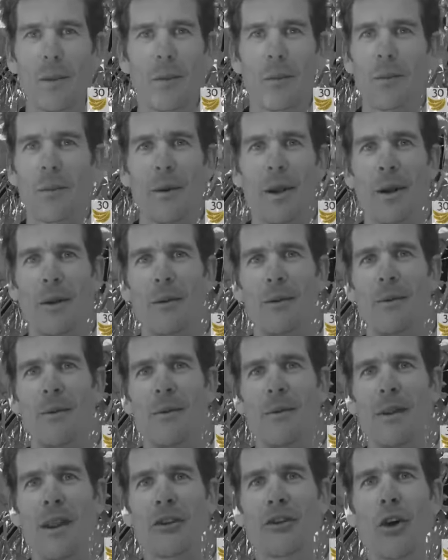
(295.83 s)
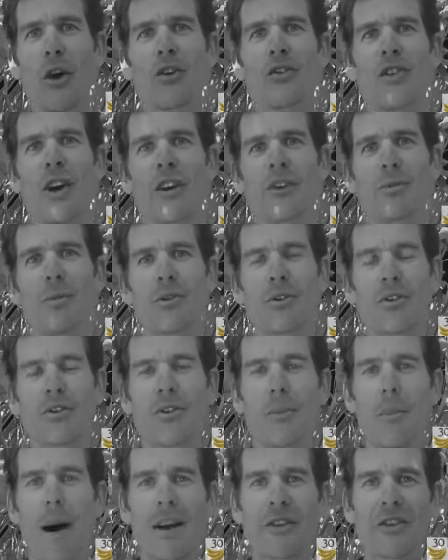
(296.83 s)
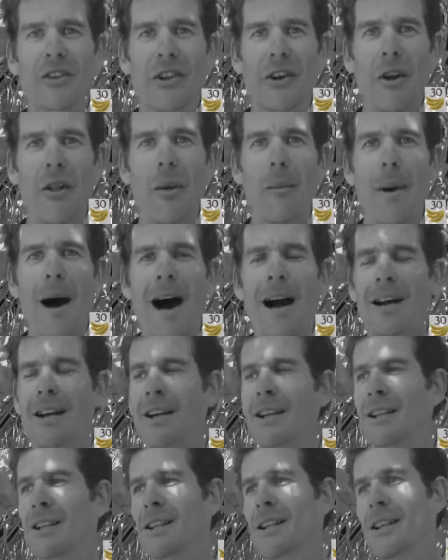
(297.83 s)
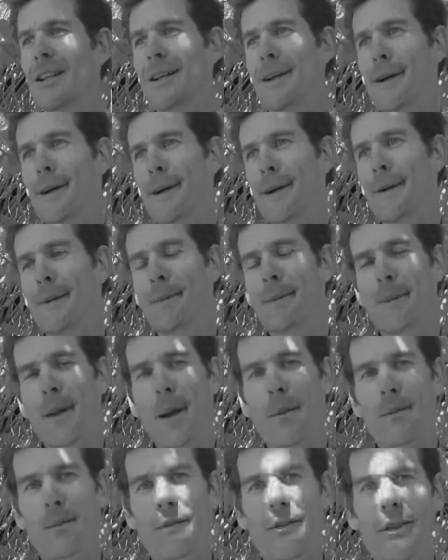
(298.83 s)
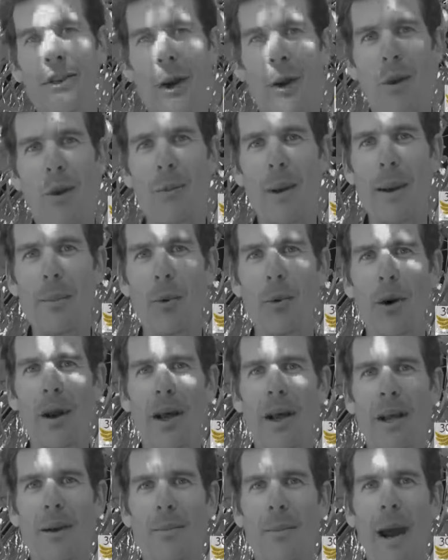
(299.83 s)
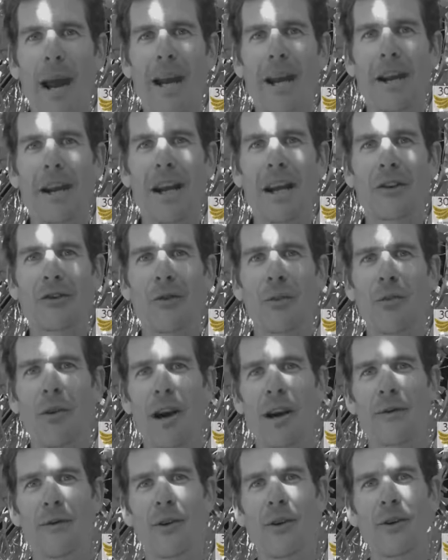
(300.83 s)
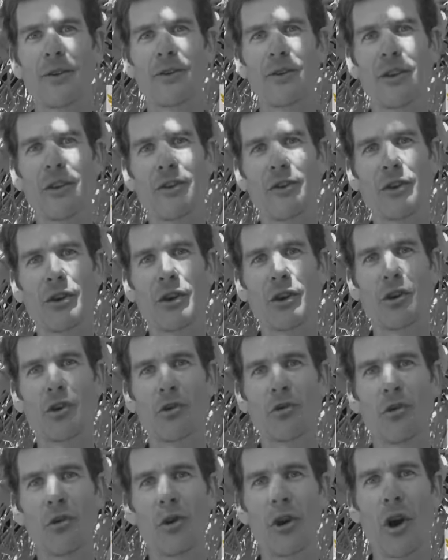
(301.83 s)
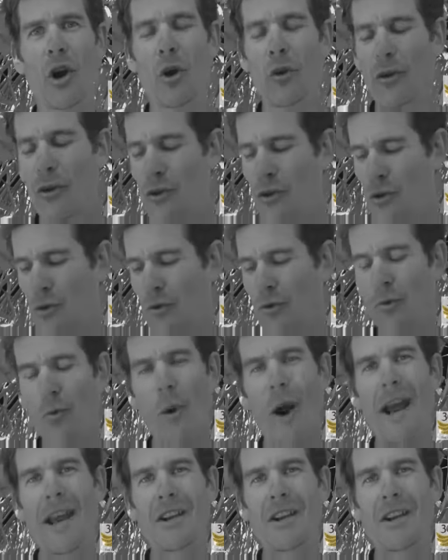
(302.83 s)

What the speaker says: they're so desperate just to muscle in on the market, and tell the people to eat bacon eggs for breakfast and it's going to cure all your health issues and weight